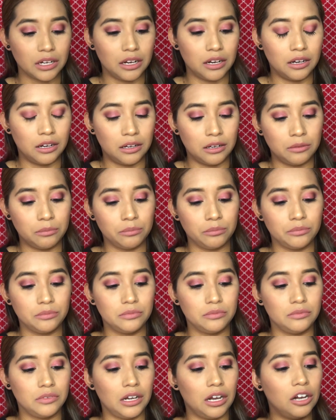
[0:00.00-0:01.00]

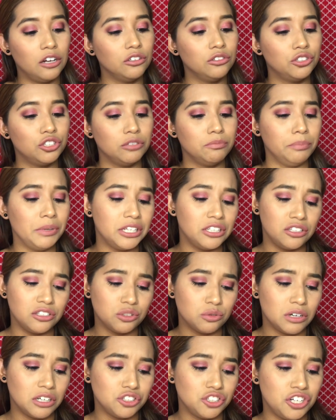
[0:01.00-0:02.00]
I'll be
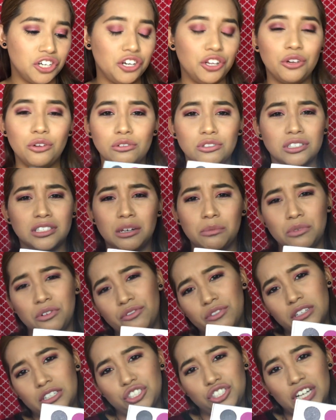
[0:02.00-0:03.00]
swatching you some
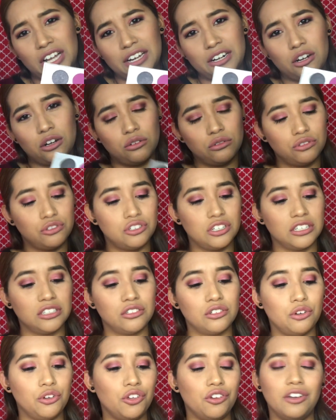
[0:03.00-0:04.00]
of the shadows
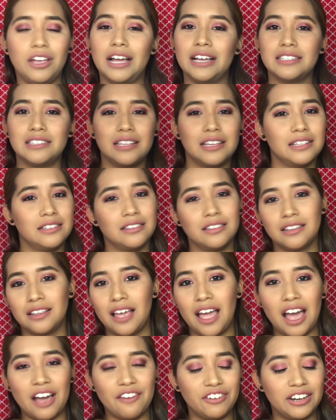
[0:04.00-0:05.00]
just so you guys can
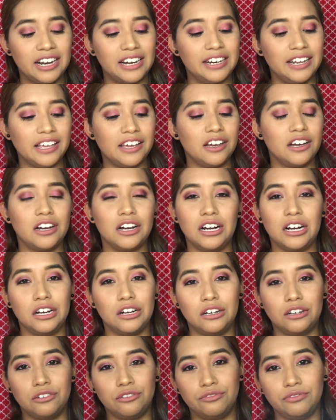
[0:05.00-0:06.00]
have an idea
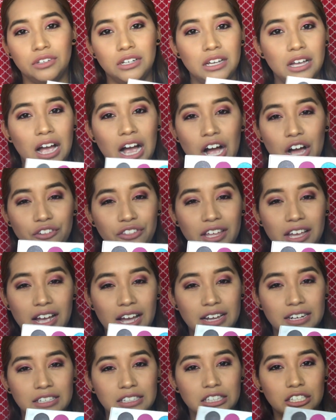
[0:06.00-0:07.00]
of how they
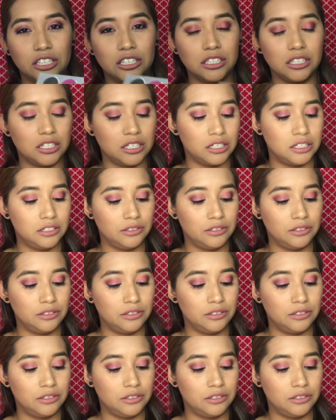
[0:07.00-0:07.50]
kind of look.